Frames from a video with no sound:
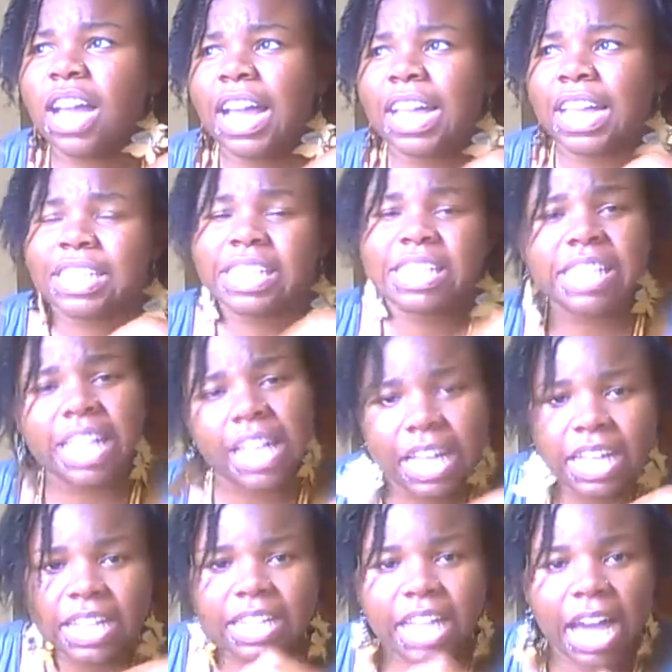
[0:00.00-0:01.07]
I guess,
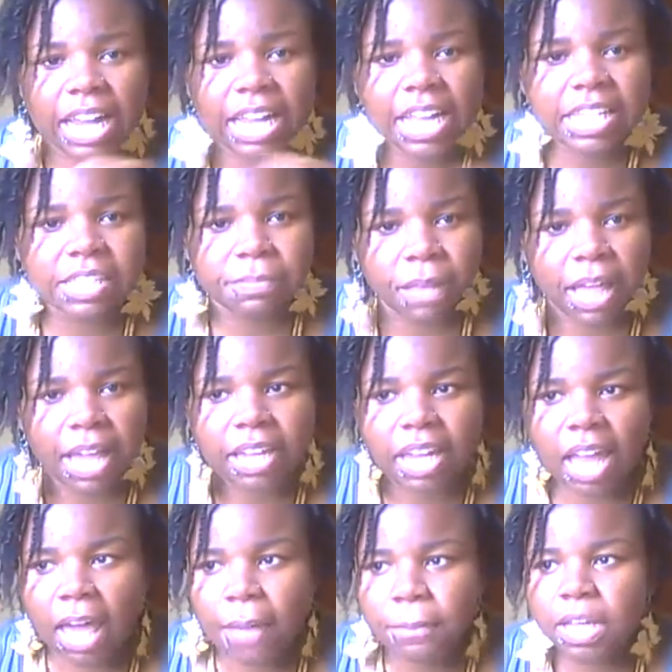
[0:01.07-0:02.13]
scene kind of
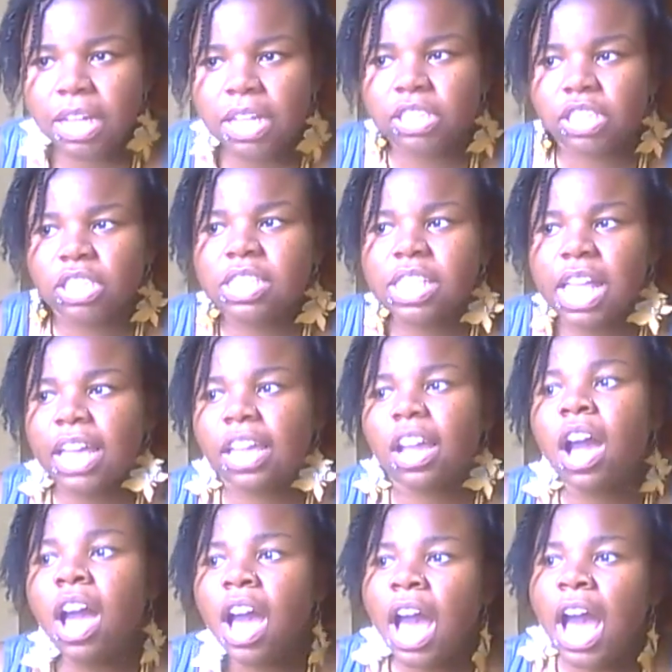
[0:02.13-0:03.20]
explained that because she's like,
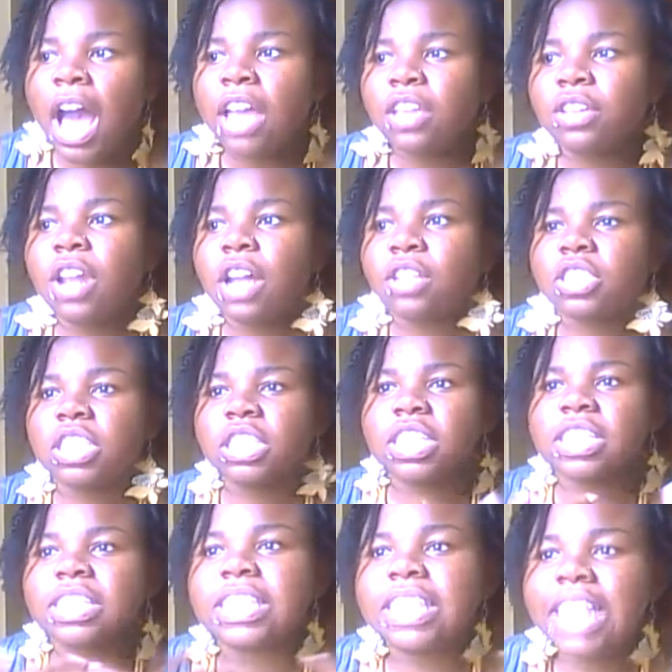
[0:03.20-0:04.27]
she
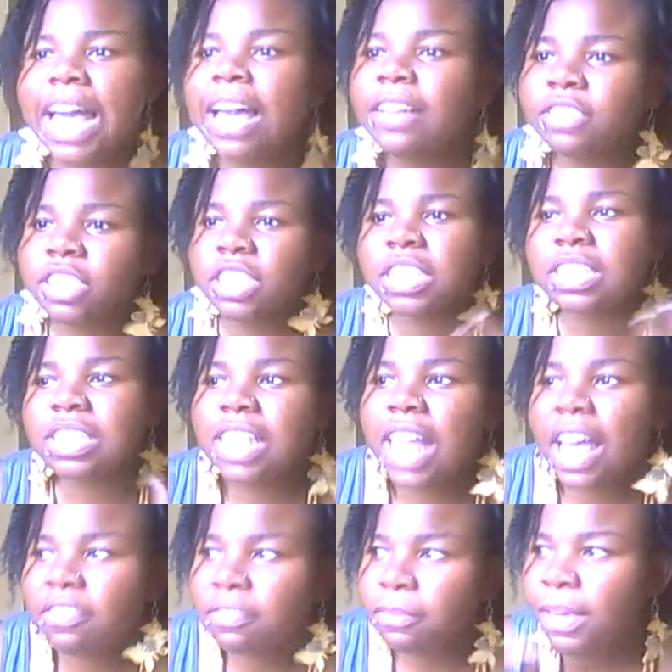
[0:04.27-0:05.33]
just
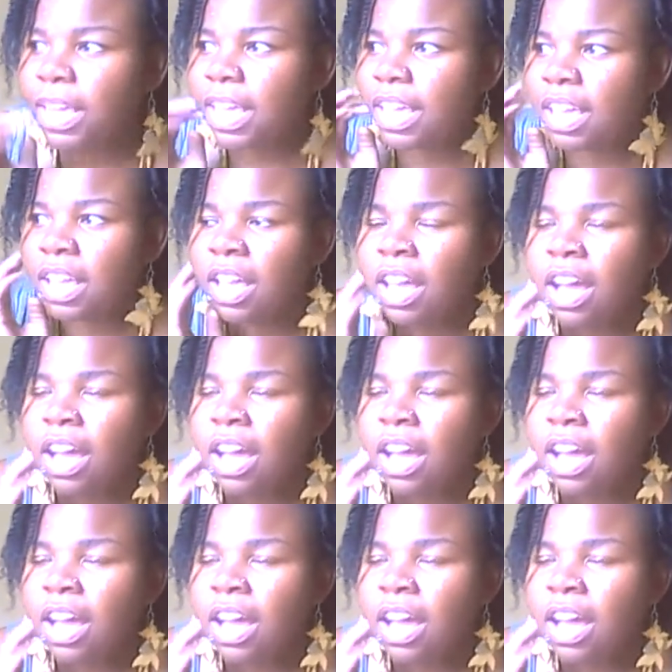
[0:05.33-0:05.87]
left me.